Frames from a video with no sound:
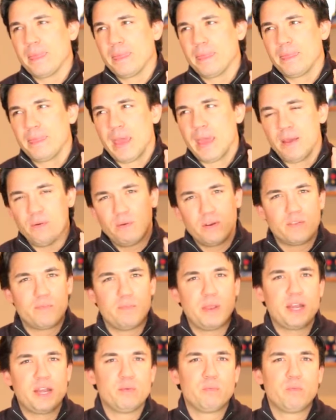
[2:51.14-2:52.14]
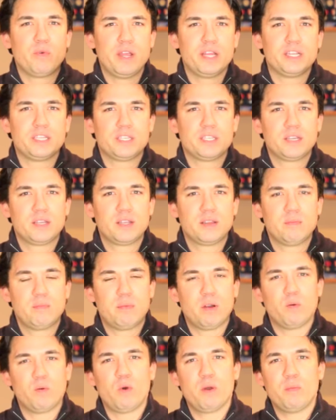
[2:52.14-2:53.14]
that would have made him rich,
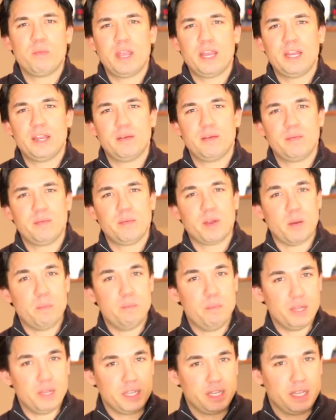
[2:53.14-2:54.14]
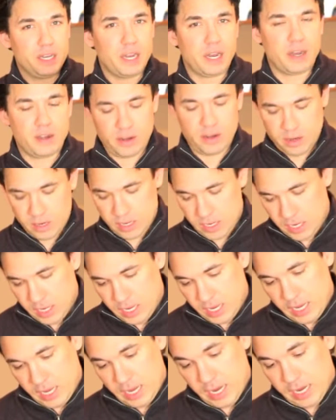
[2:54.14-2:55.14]
but what made him a billionaire,
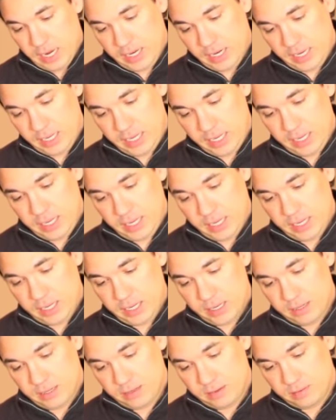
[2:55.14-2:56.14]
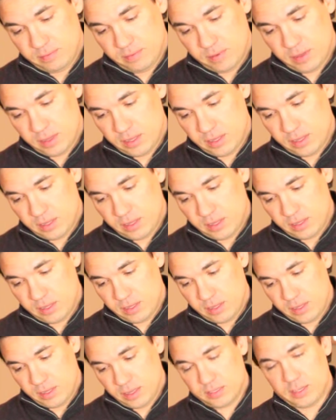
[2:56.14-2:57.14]
and he
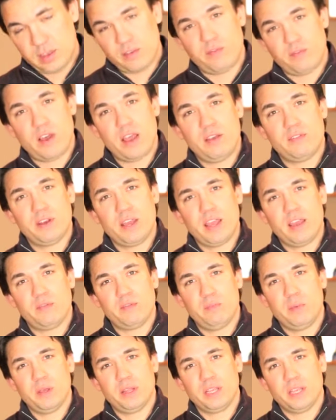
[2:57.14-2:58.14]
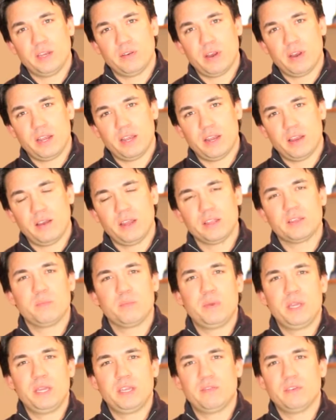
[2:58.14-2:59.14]
is at five and a half billion right now. At the
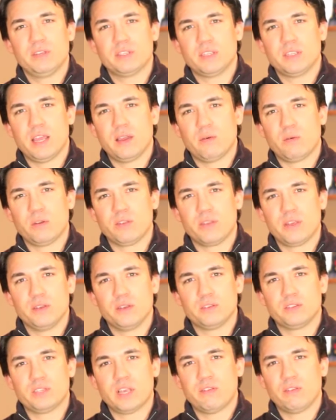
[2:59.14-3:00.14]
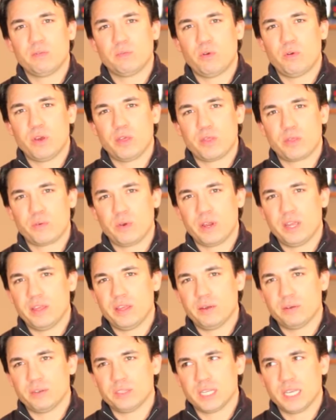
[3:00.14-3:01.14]
peak of his net worth, he was 7.3.
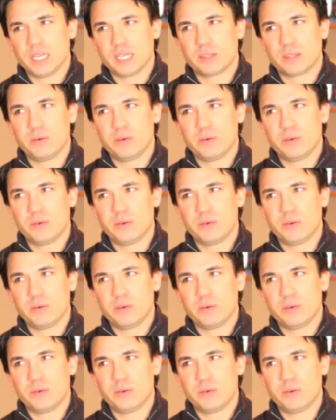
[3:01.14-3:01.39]
That was like